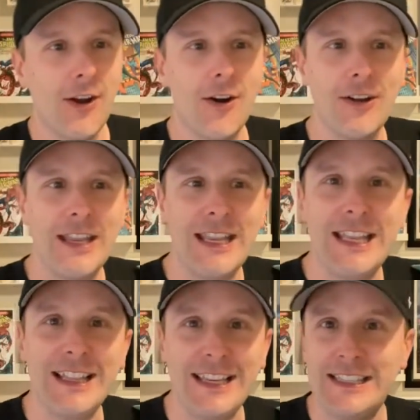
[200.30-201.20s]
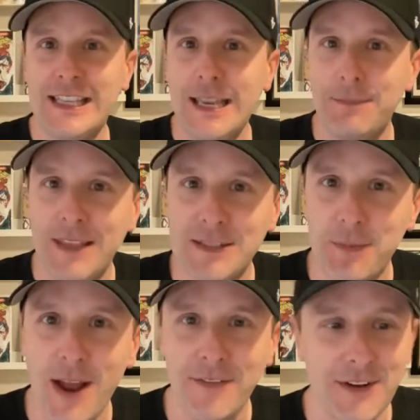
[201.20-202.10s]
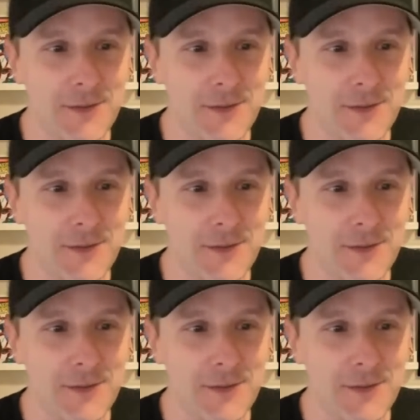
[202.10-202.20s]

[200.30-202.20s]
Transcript: no, he he likes to keep things private.